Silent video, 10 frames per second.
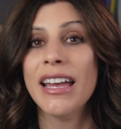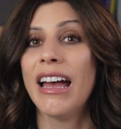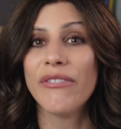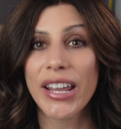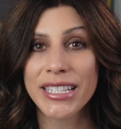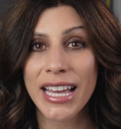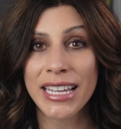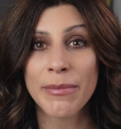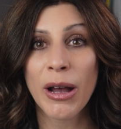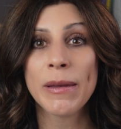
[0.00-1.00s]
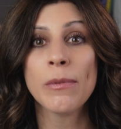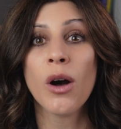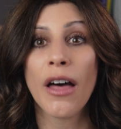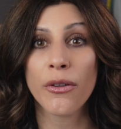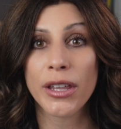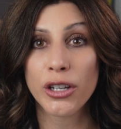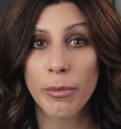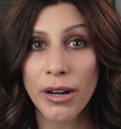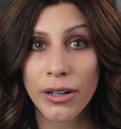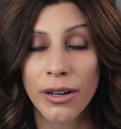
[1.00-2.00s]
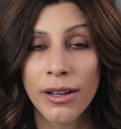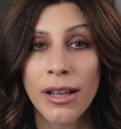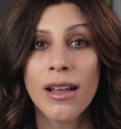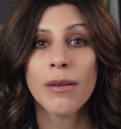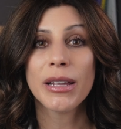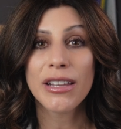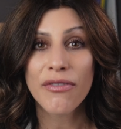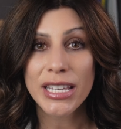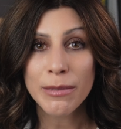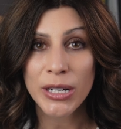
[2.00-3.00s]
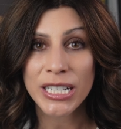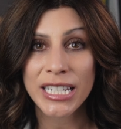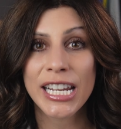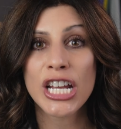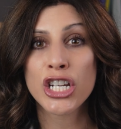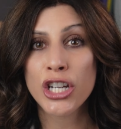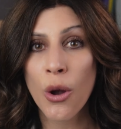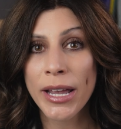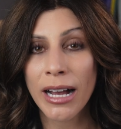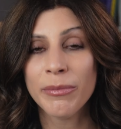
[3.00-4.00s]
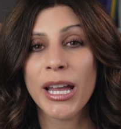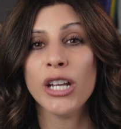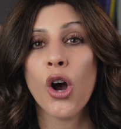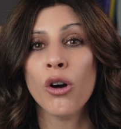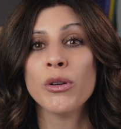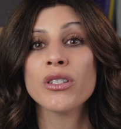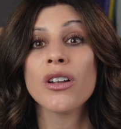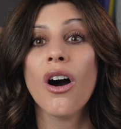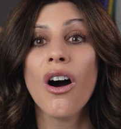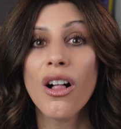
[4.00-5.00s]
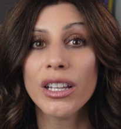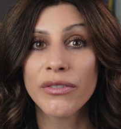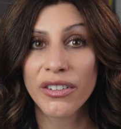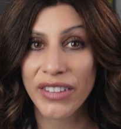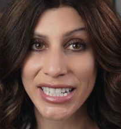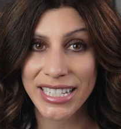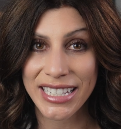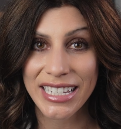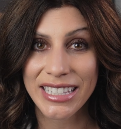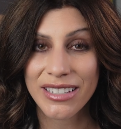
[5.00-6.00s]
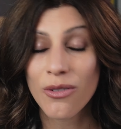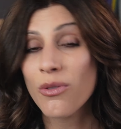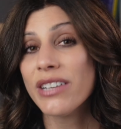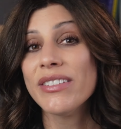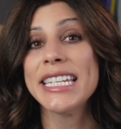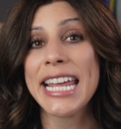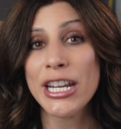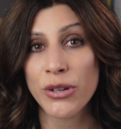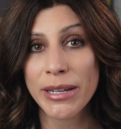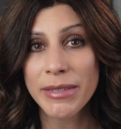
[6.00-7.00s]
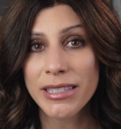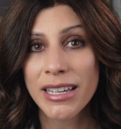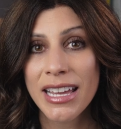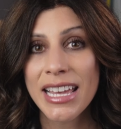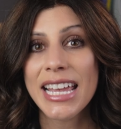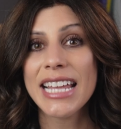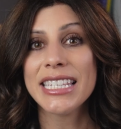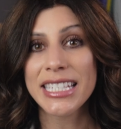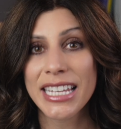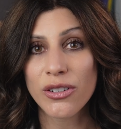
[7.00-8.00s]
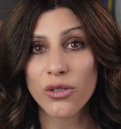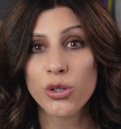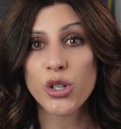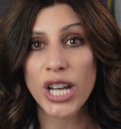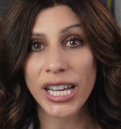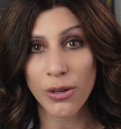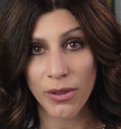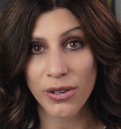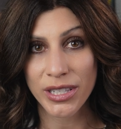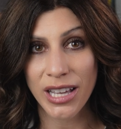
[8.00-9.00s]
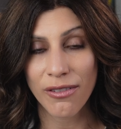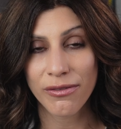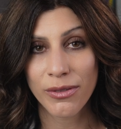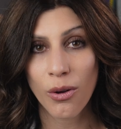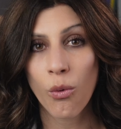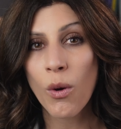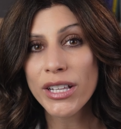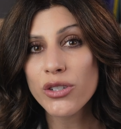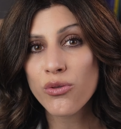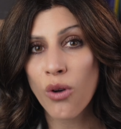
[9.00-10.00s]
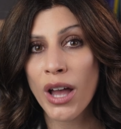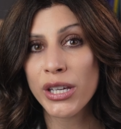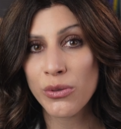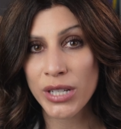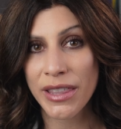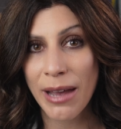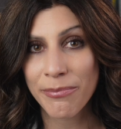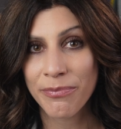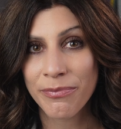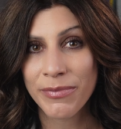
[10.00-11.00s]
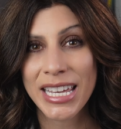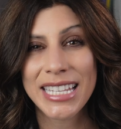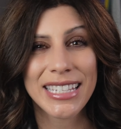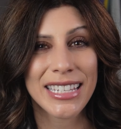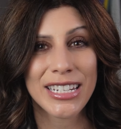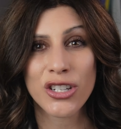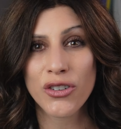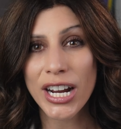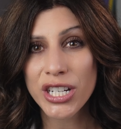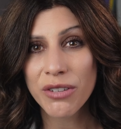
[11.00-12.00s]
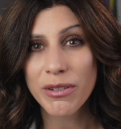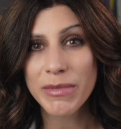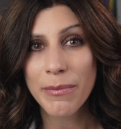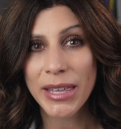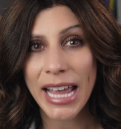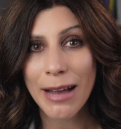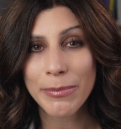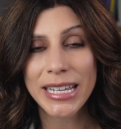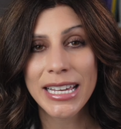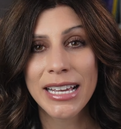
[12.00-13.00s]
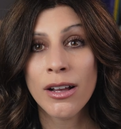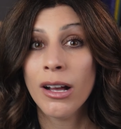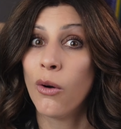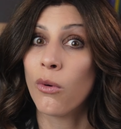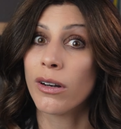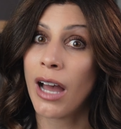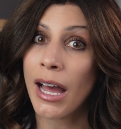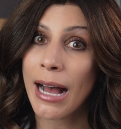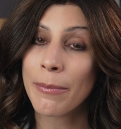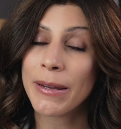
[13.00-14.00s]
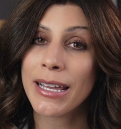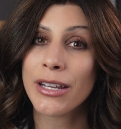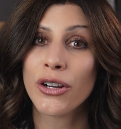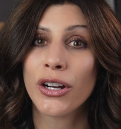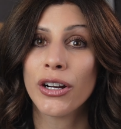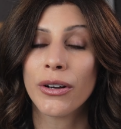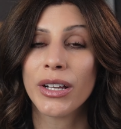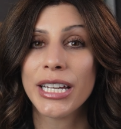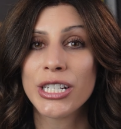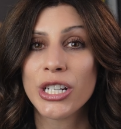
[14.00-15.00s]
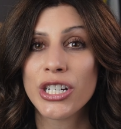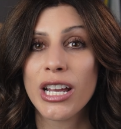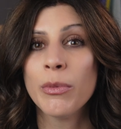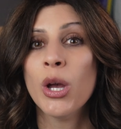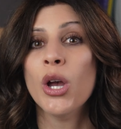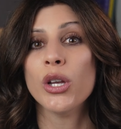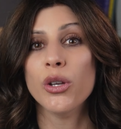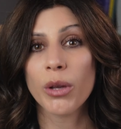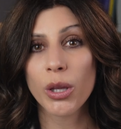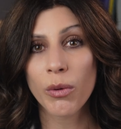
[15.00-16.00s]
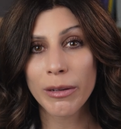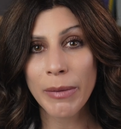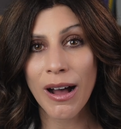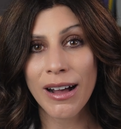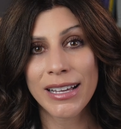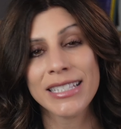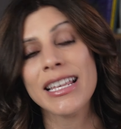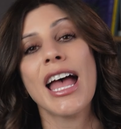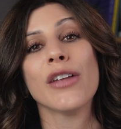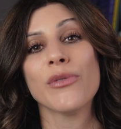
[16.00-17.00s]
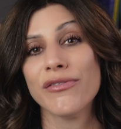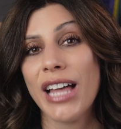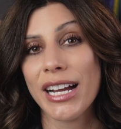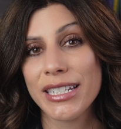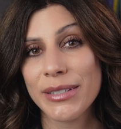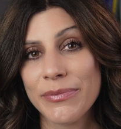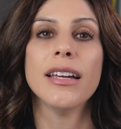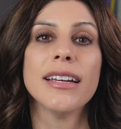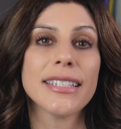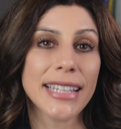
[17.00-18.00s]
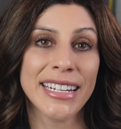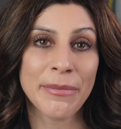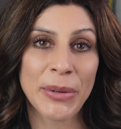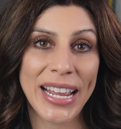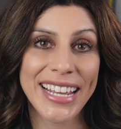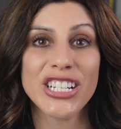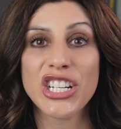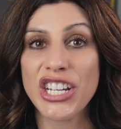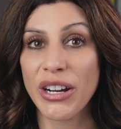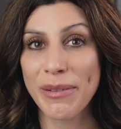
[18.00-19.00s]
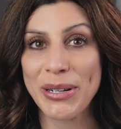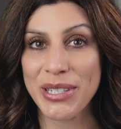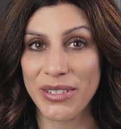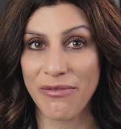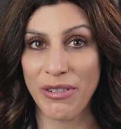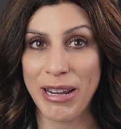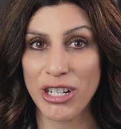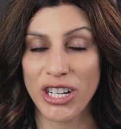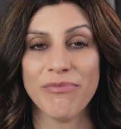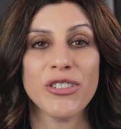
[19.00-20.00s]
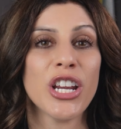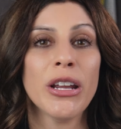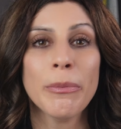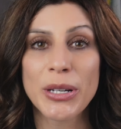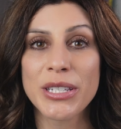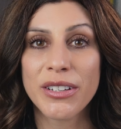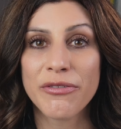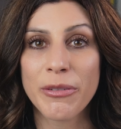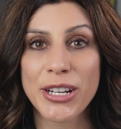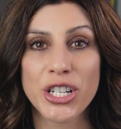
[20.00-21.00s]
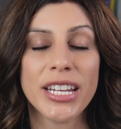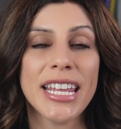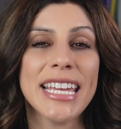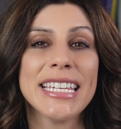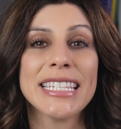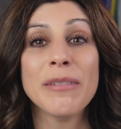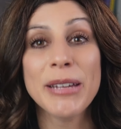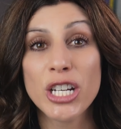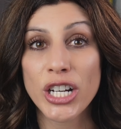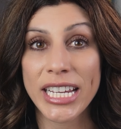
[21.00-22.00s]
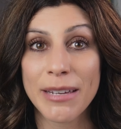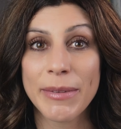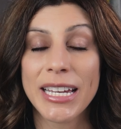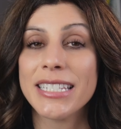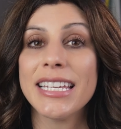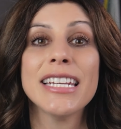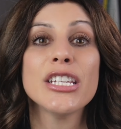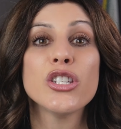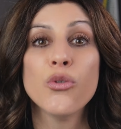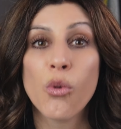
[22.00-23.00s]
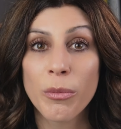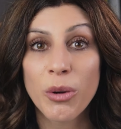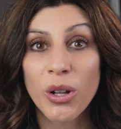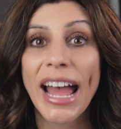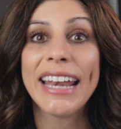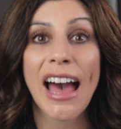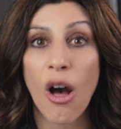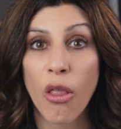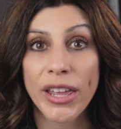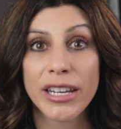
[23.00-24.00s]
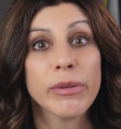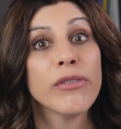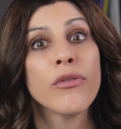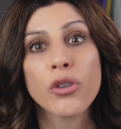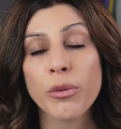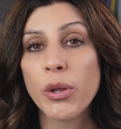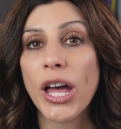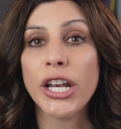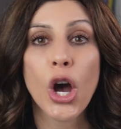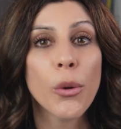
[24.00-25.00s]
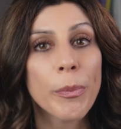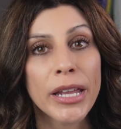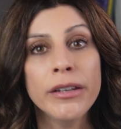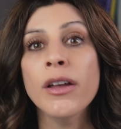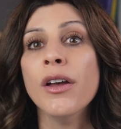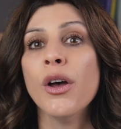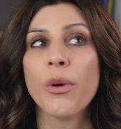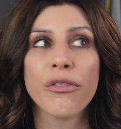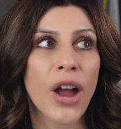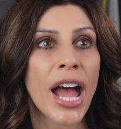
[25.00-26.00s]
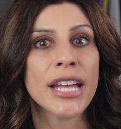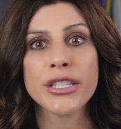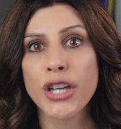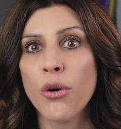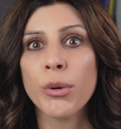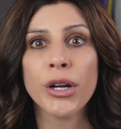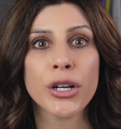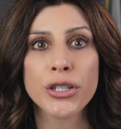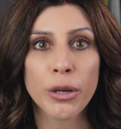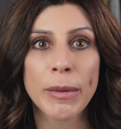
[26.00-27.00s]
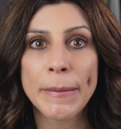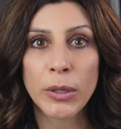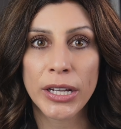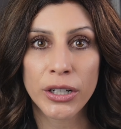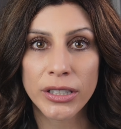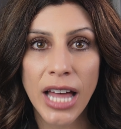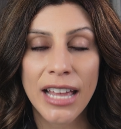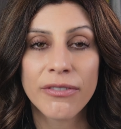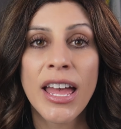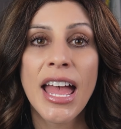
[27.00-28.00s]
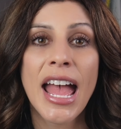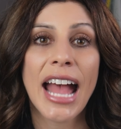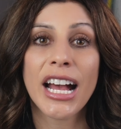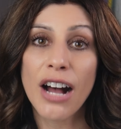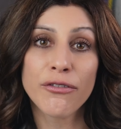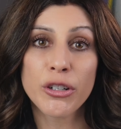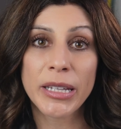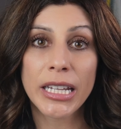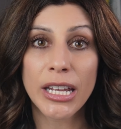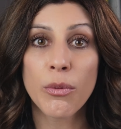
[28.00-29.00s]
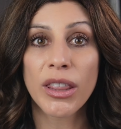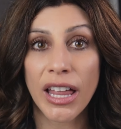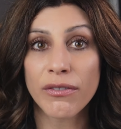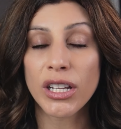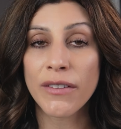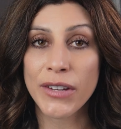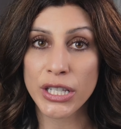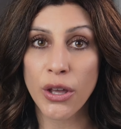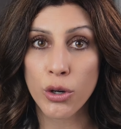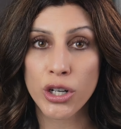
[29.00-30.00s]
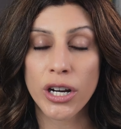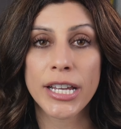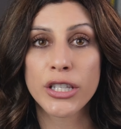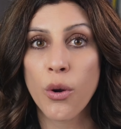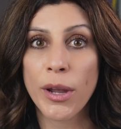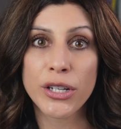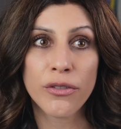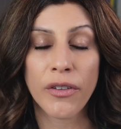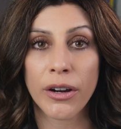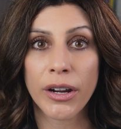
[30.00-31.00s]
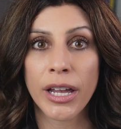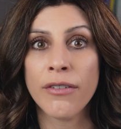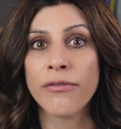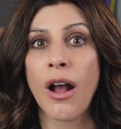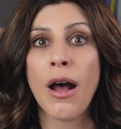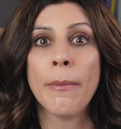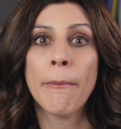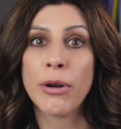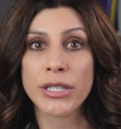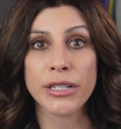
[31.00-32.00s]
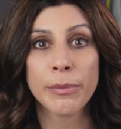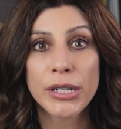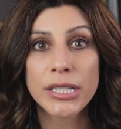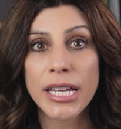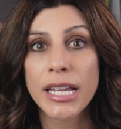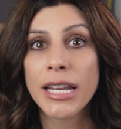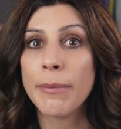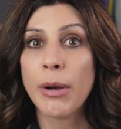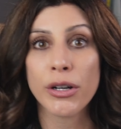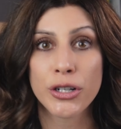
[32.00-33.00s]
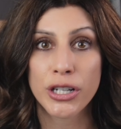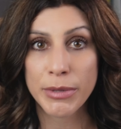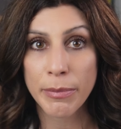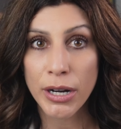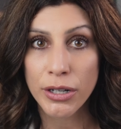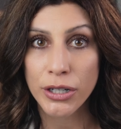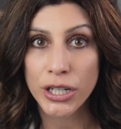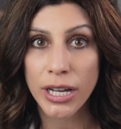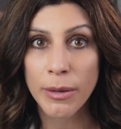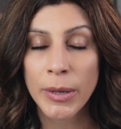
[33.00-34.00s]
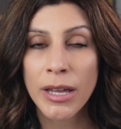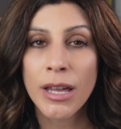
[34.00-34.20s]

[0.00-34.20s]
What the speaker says: and fantasize about people other than your partner. But if this person is showing up in almost all of your fantasies or even daydreams, it's a signal to check in with yourself. What's drawing you to them? Is this a distraction from something happening or not happening in your current relationship? You really want to pause and reflect. Sign number 8, sharing personal information. Sharing personal information is a bit tricky because it is normal and healthy to be vulnerable and open with friends, coworkers, or people in your life. And comfortability with level of disclosure is going to vary from person to person and partnership to partnership.